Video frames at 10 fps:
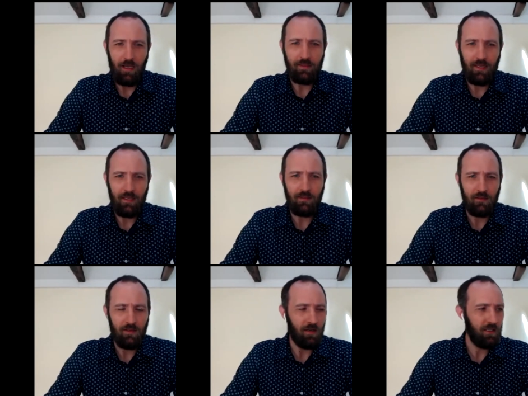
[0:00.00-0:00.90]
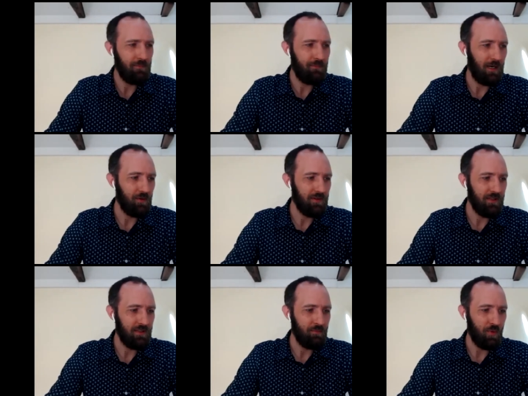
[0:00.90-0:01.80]
And again, talking about
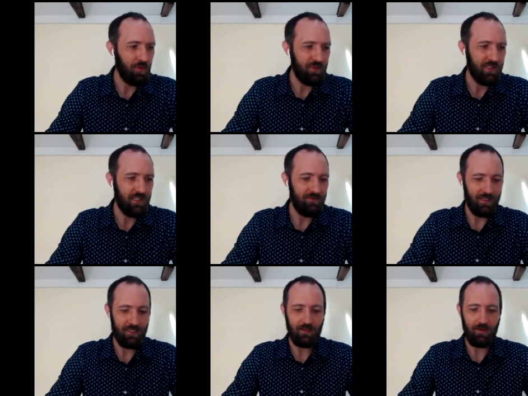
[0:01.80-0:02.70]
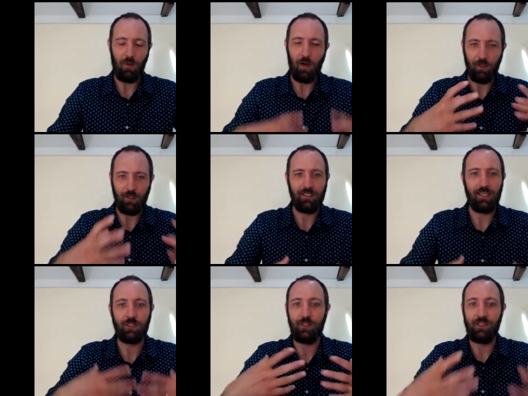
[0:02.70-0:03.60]
the importance of like
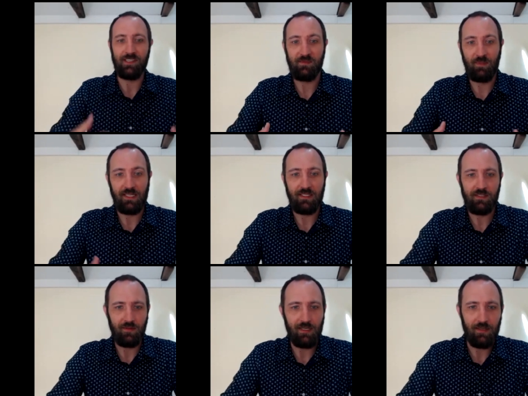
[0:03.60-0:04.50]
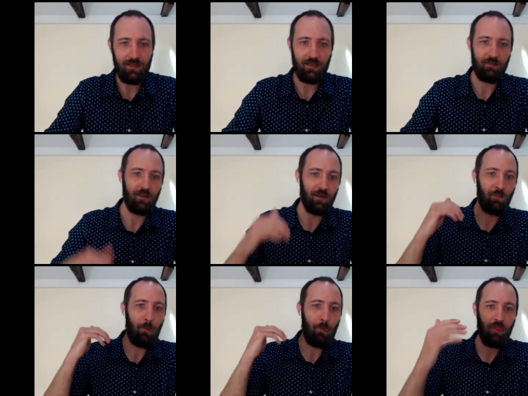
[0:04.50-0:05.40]
architecture and space, right? Again,
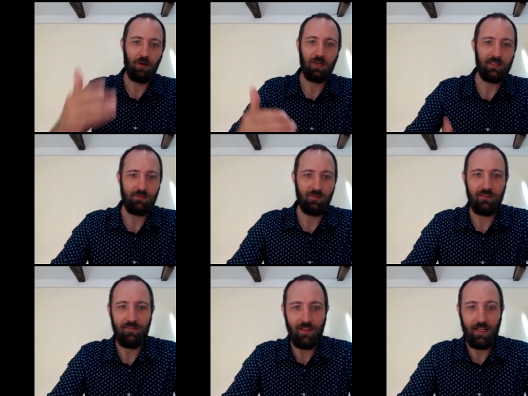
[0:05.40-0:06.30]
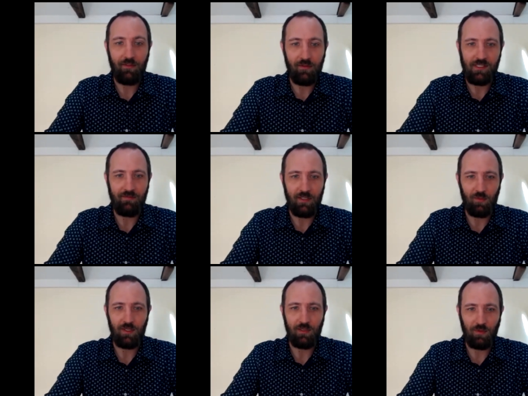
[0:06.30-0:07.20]
looking at some of the fly-throughs up there,
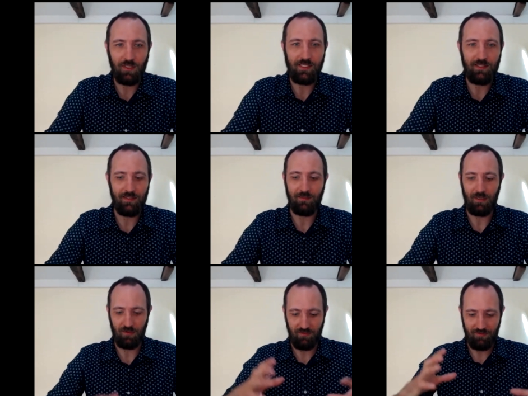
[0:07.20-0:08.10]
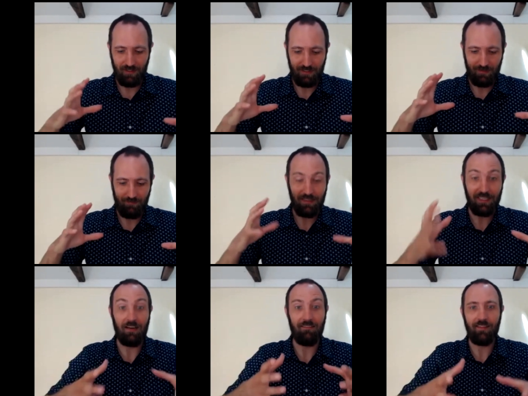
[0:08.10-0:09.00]
we can really see the amount of
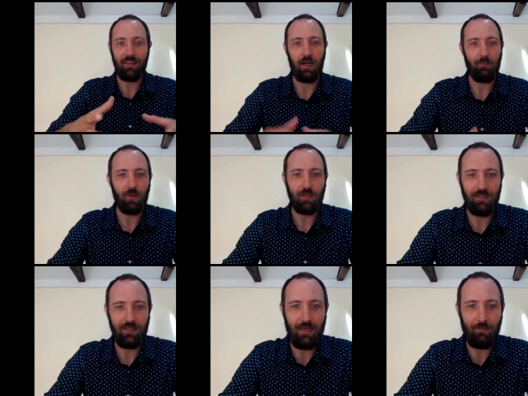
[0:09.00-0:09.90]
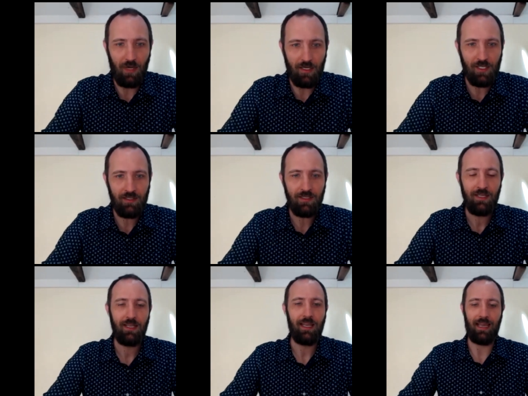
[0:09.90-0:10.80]
love that got put into that project,
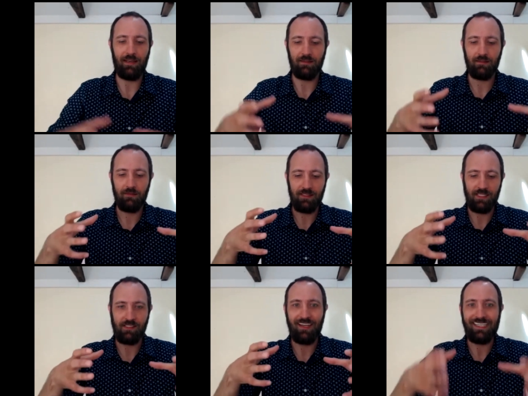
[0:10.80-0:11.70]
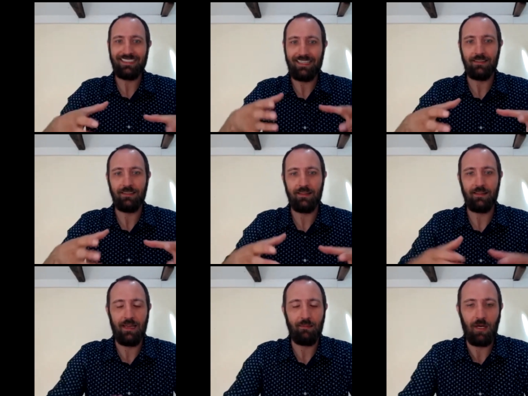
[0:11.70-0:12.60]
and the sense of identity
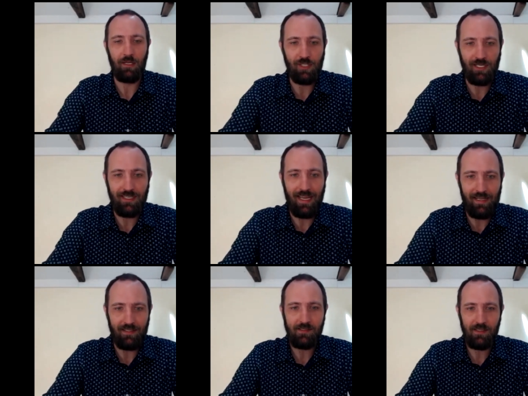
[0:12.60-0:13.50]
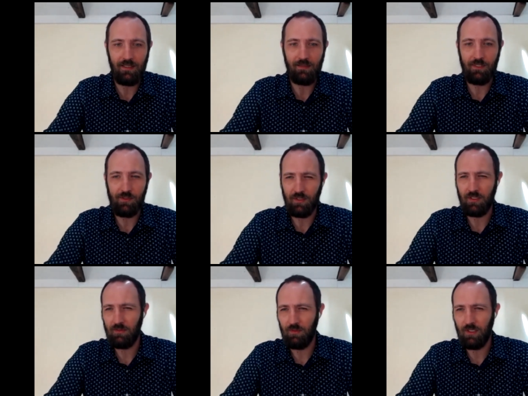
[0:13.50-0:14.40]
that project has is
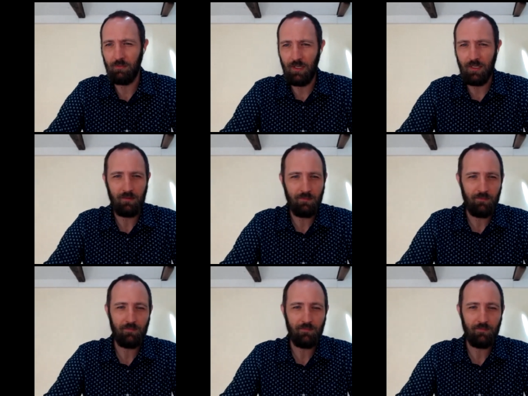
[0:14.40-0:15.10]
really, really compelling.